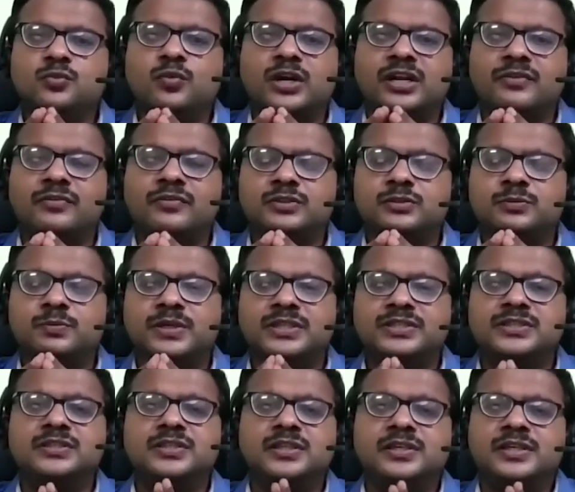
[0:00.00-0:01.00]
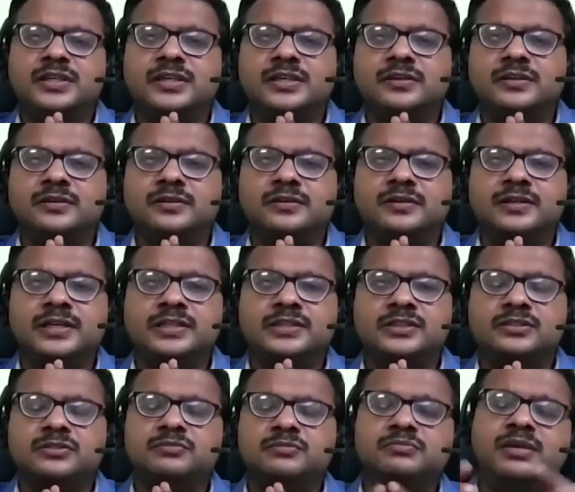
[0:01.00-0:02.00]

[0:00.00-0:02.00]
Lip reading: What I was presented here is